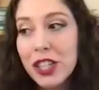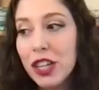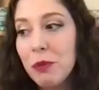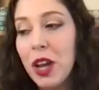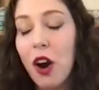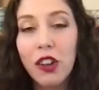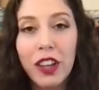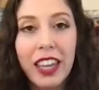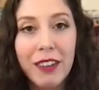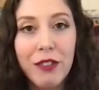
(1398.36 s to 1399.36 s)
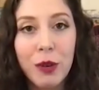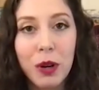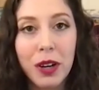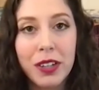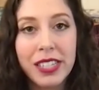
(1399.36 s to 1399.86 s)
mention we are looking
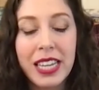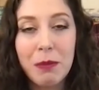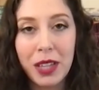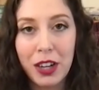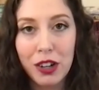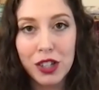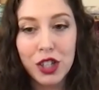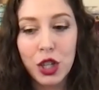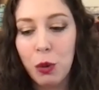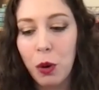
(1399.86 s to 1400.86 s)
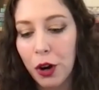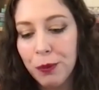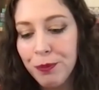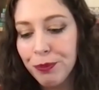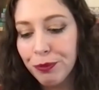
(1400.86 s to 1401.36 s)
for team leaders who
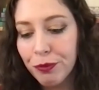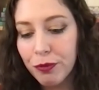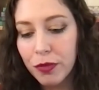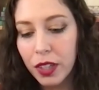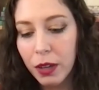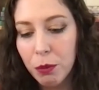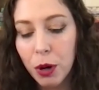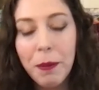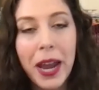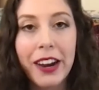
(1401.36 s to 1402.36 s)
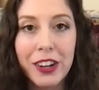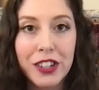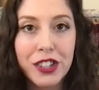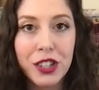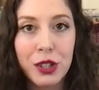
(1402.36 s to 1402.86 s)
are
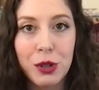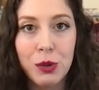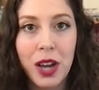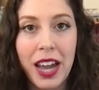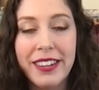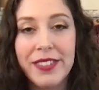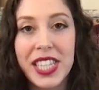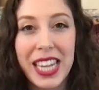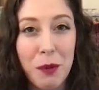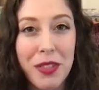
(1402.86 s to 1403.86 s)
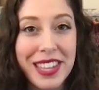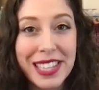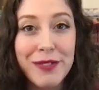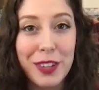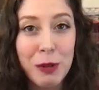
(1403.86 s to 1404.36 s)
prepared to kind of stick with
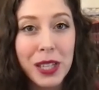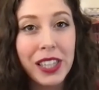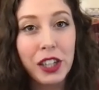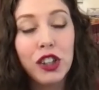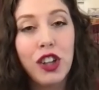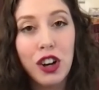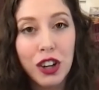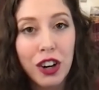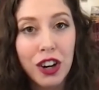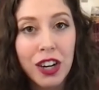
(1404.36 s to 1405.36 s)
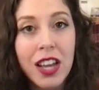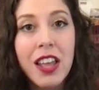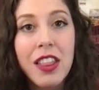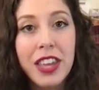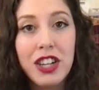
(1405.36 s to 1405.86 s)
this film a little longer
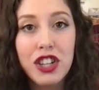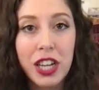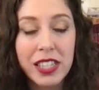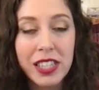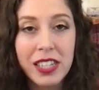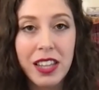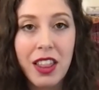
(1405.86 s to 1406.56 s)
than just